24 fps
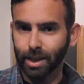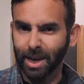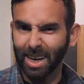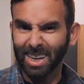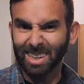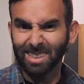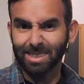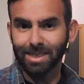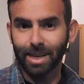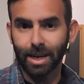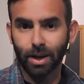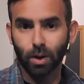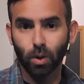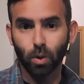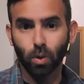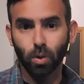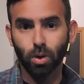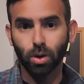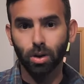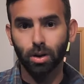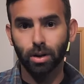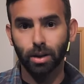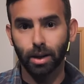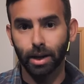that container will
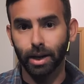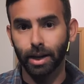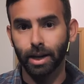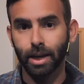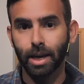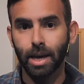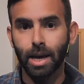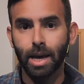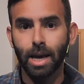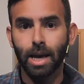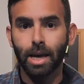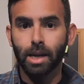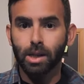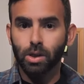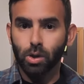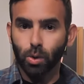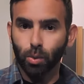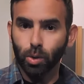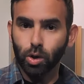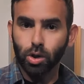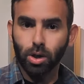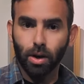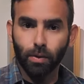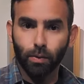look like. So
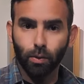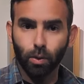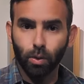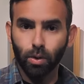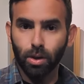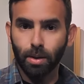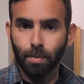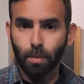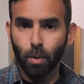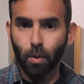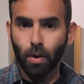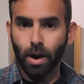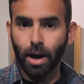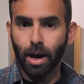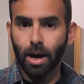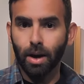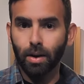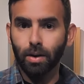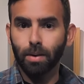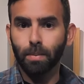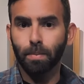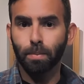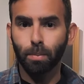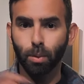we shuffle them
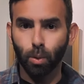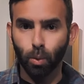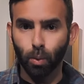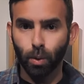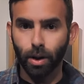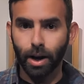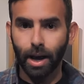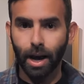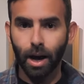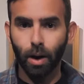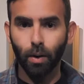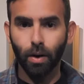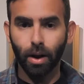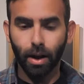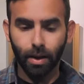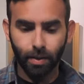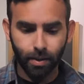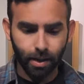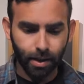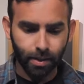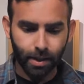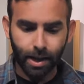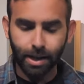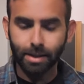around, pull one out,
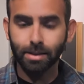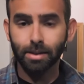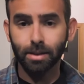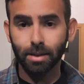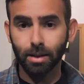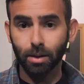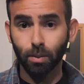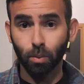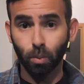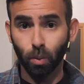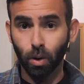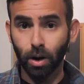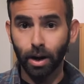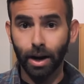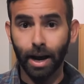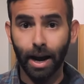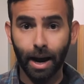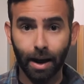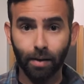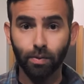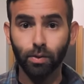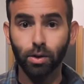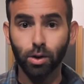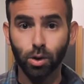and then that's the one I
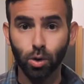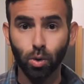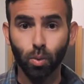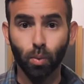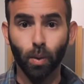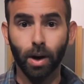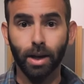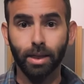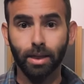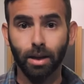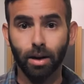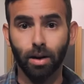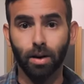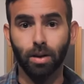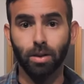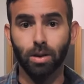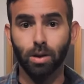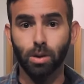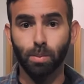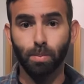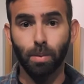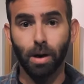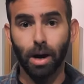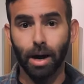have to do right there on the
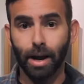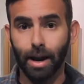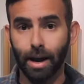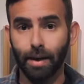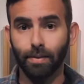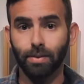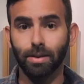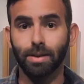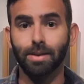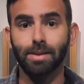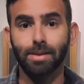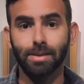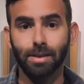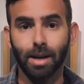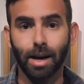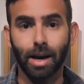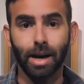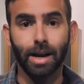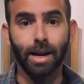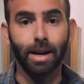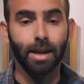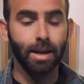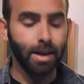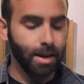spot. I have to
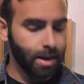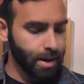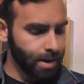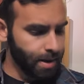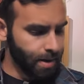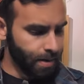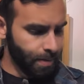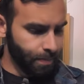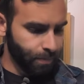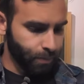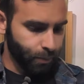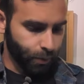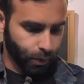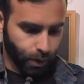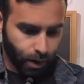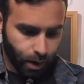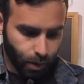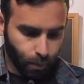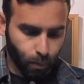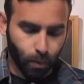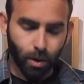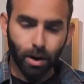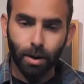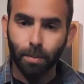design, figure
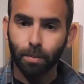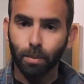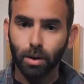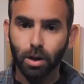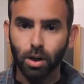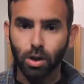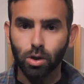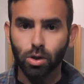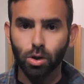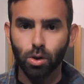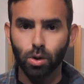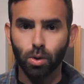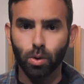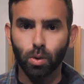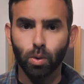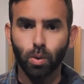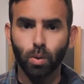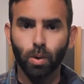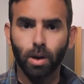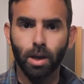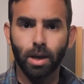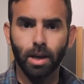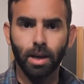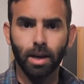out what I'm gonna
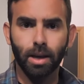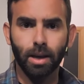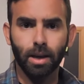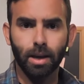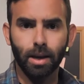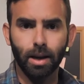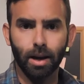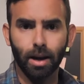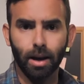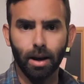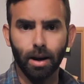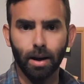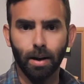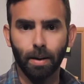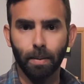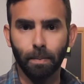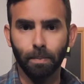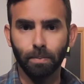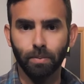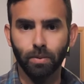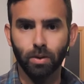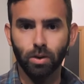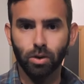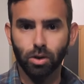do,
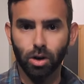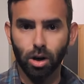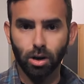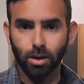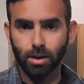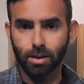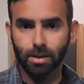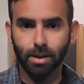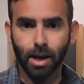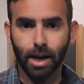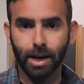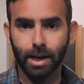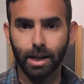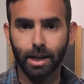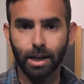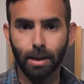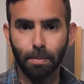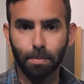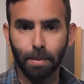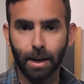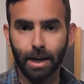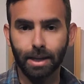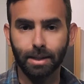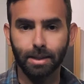um, start designing
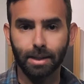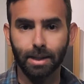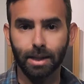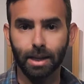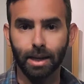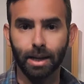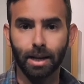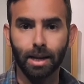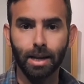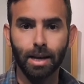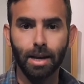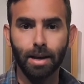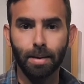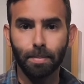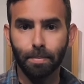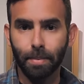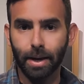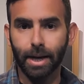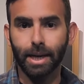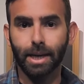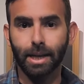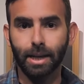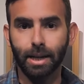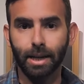it, painting it,
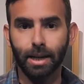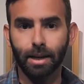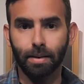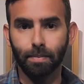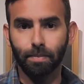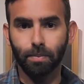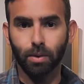making it,